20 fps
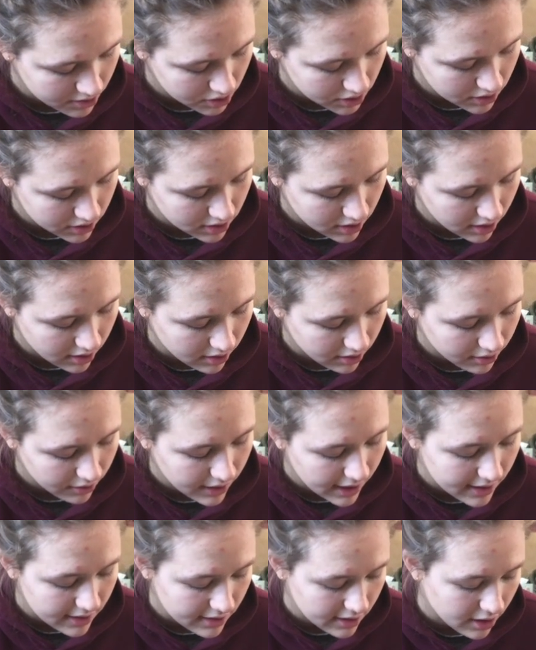just O,
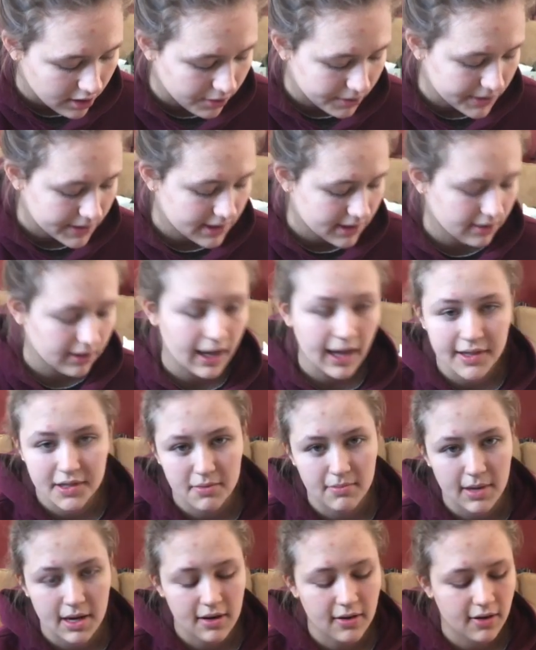and the O still has a
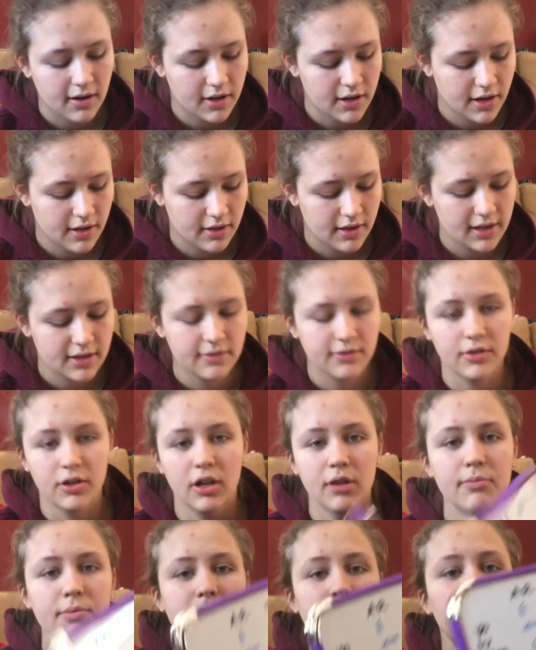macron in this
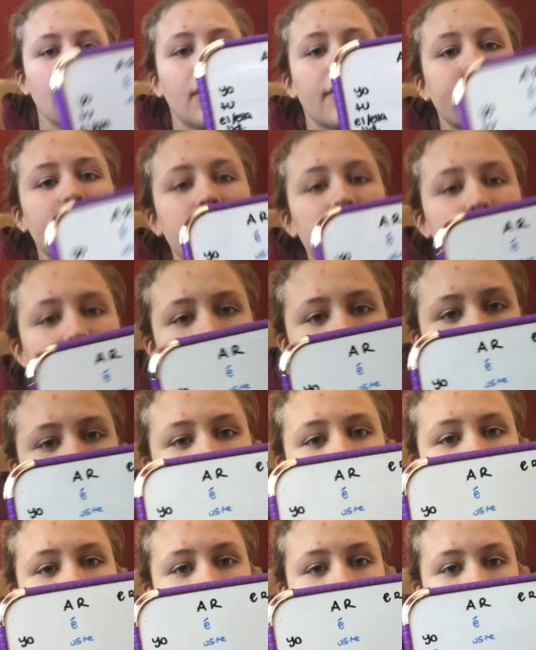form, so our first three
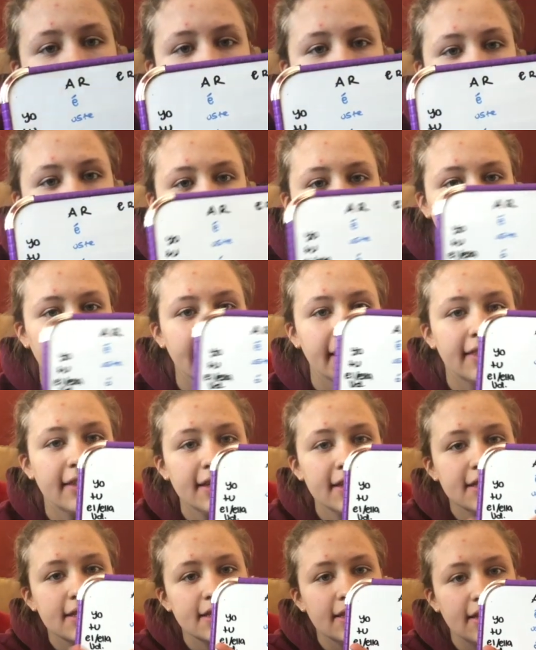look like
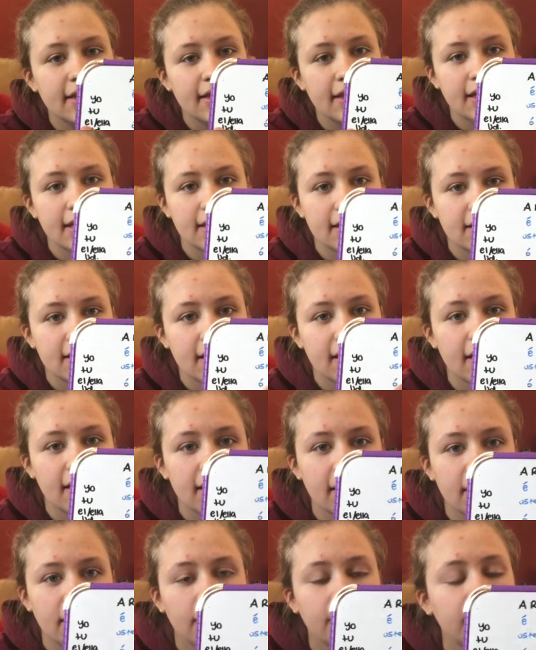this, E, este,
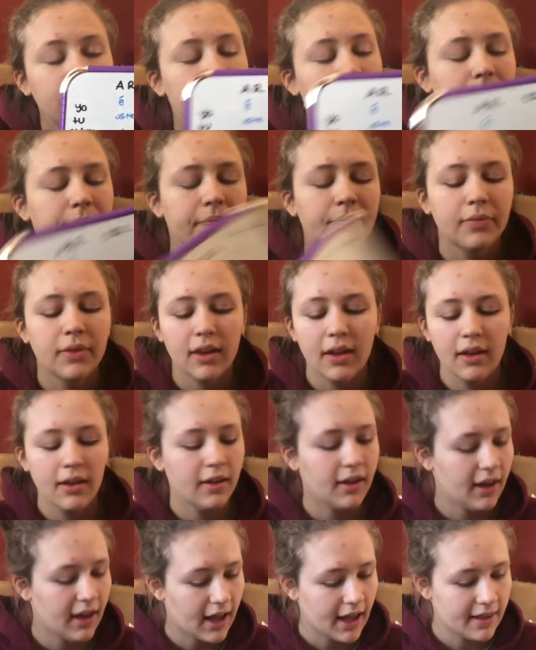EO.
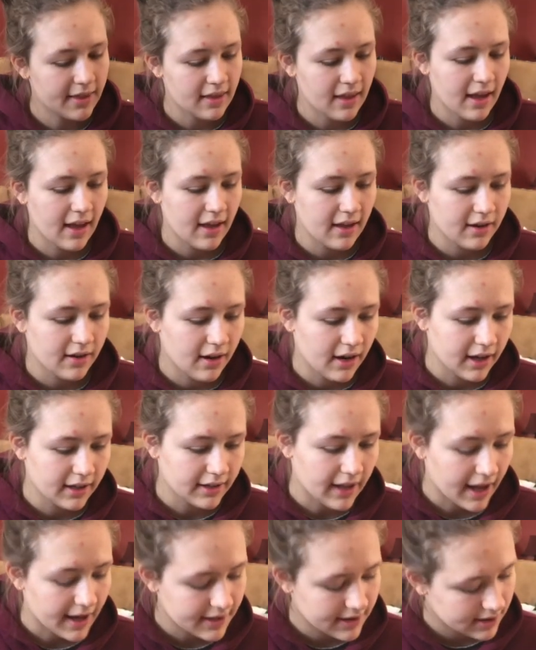And then our
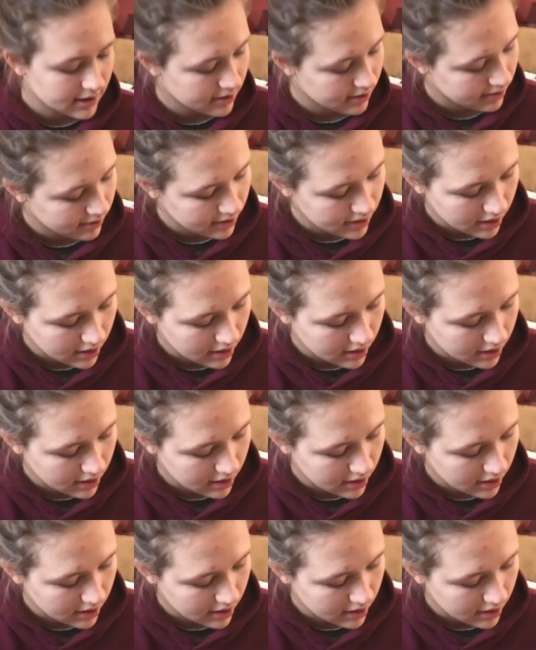last three